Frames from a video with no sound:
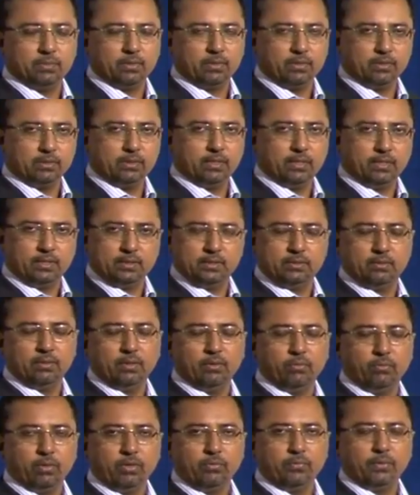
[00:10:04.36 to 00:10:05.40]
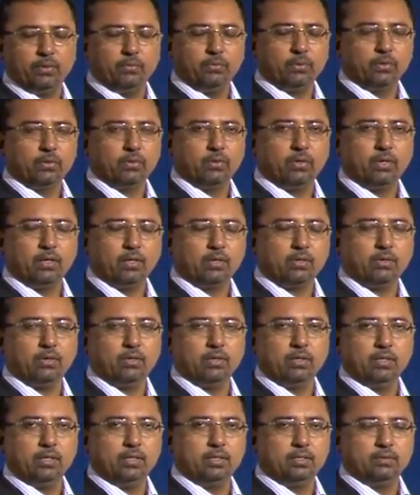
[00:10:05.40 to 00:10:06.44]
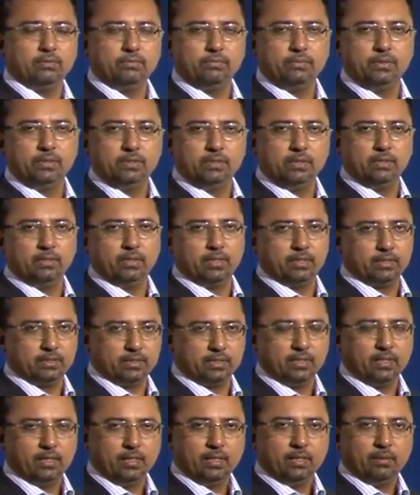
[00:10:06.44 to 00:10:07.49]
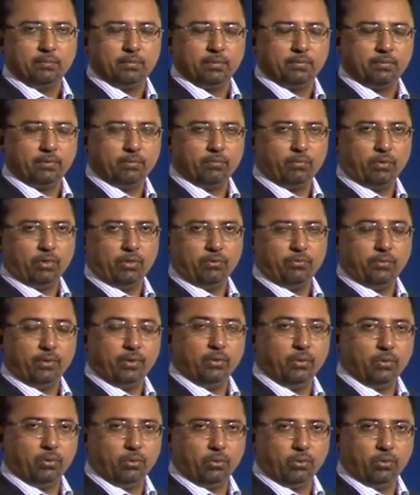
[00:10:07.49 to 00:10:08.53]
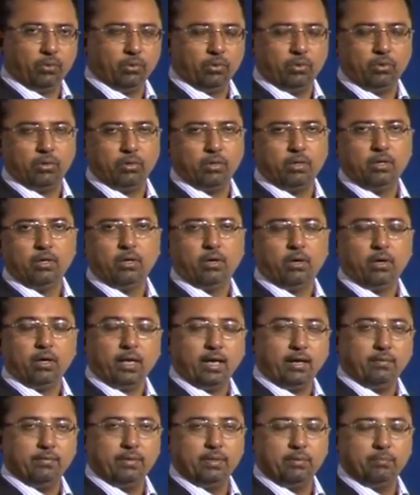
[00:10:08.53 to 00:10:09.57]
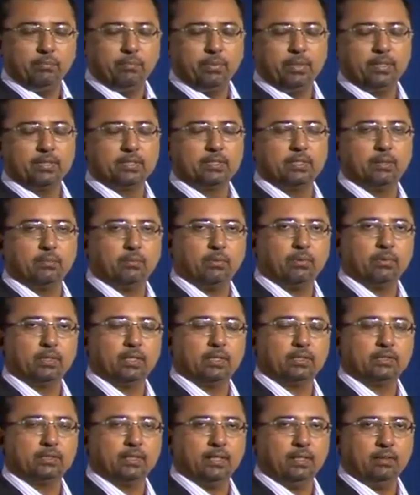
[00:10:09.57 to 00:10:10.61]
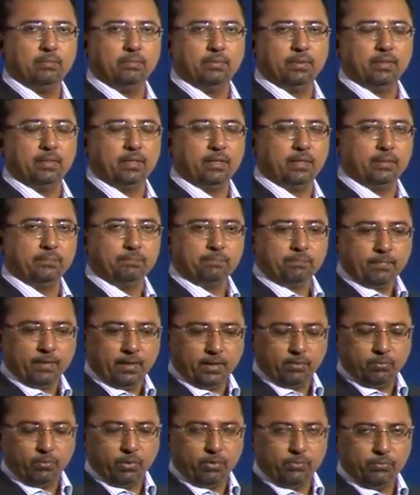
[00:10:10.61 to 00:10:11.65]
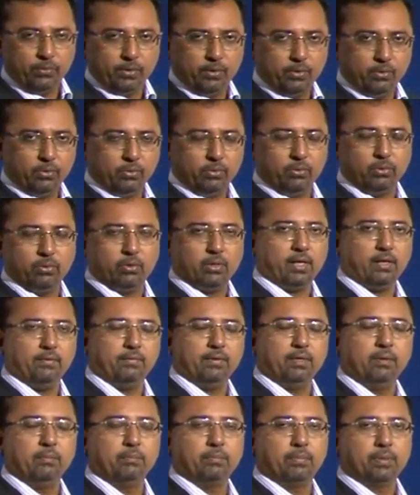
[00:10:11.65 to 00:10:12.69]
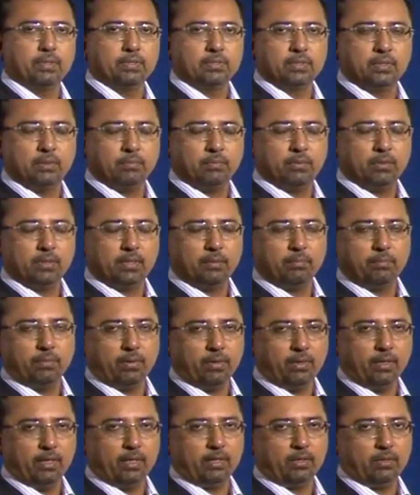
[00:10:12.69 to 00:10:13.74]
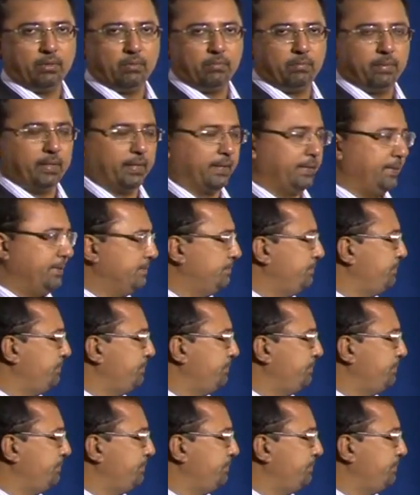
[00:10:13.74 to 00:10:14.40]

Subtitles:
because there is what we would call a cognitive dissonance between what we know or have an impression about that celebrity and what we know or have an impression about that product or brand.